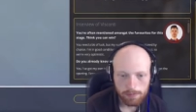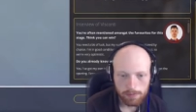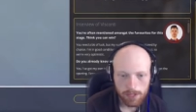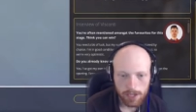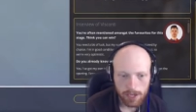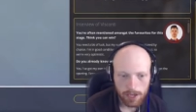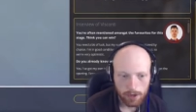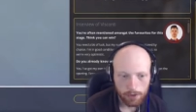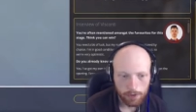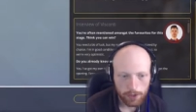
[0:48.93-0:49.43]

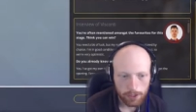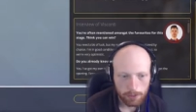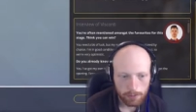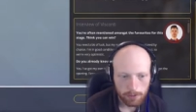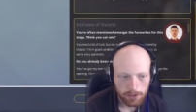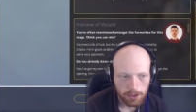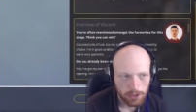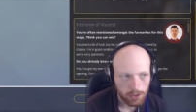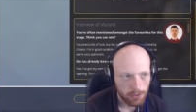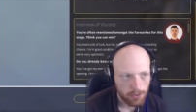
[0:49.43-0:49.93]
Yeah, I think I'm
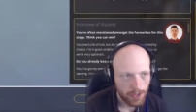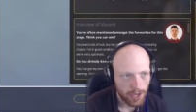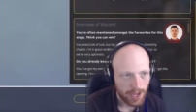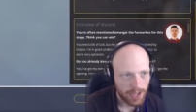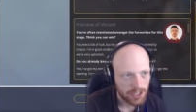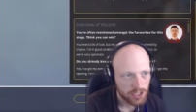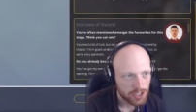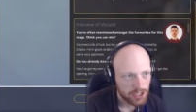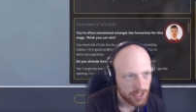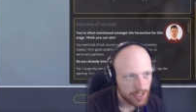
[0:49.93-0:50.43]
going to do
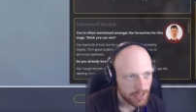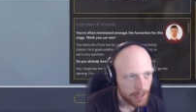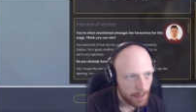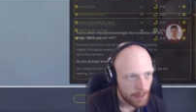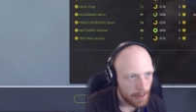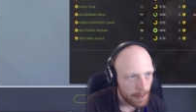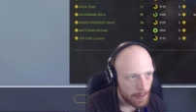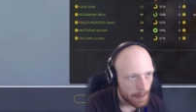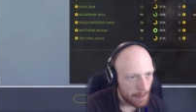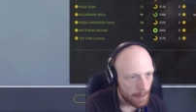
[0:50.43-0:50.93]
that, actually.
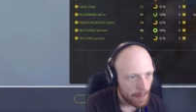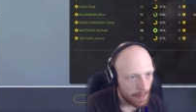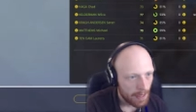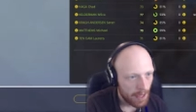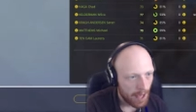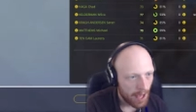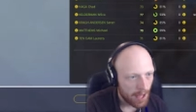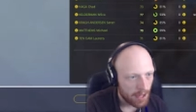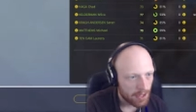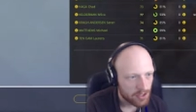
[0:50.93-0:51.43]

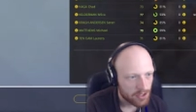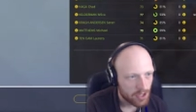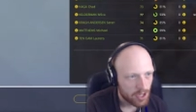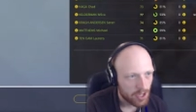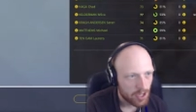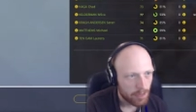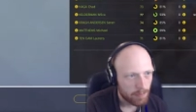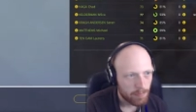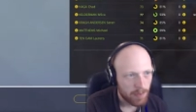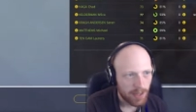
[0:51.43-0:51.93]
And,
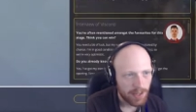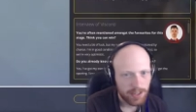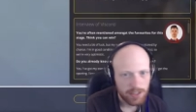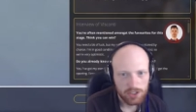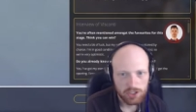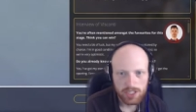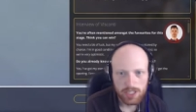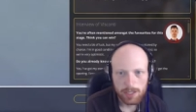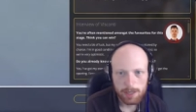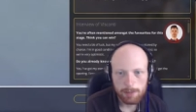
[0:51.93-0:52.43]
uh, and then
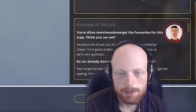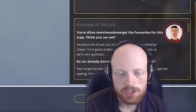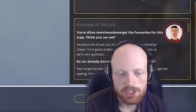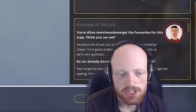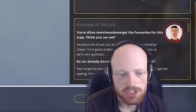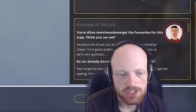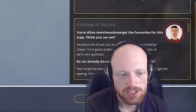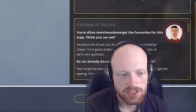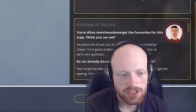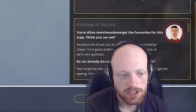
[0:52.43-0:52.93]
just keep the
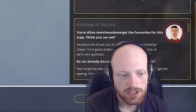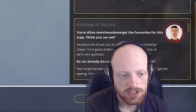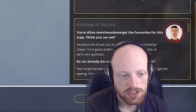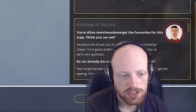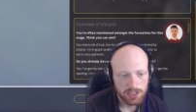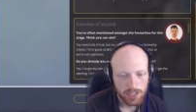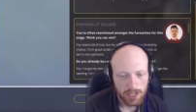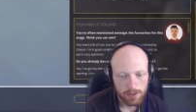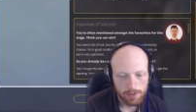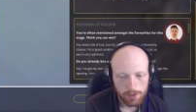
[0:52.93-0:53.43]
GC
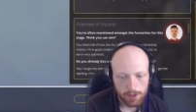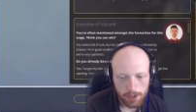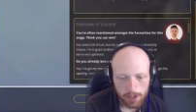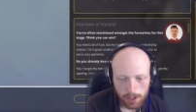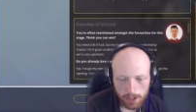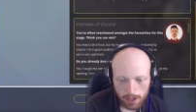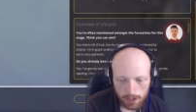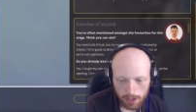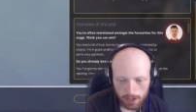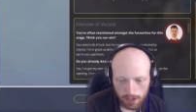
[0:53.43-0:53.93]
guys together.
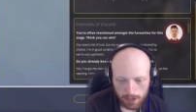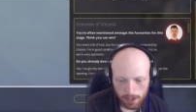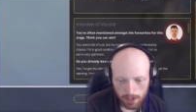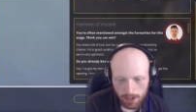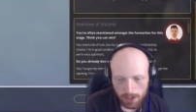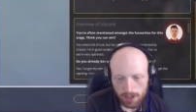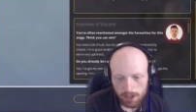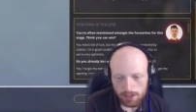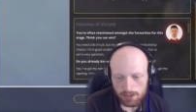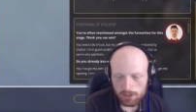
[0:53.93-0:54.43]

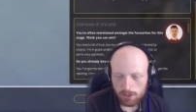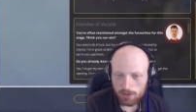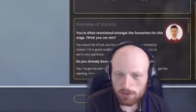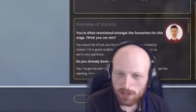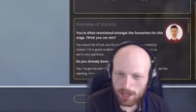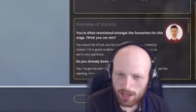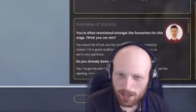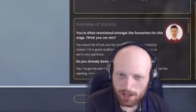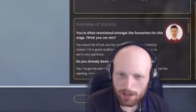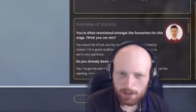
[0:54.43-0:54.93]
So,
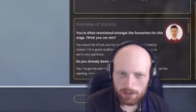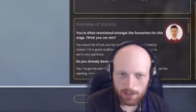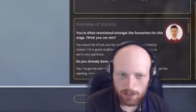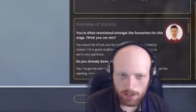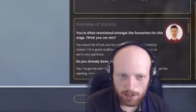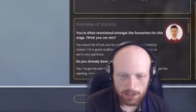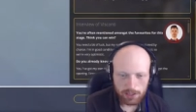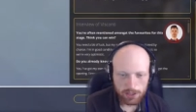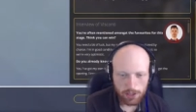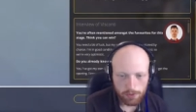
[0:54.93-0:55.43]
yeah,
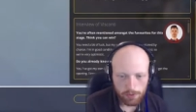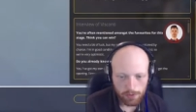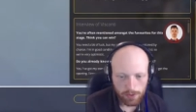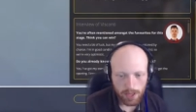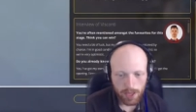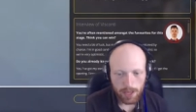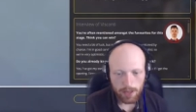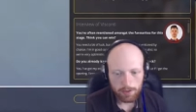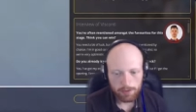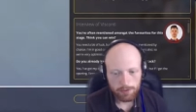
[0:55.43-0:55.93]
yeah, let's go for that.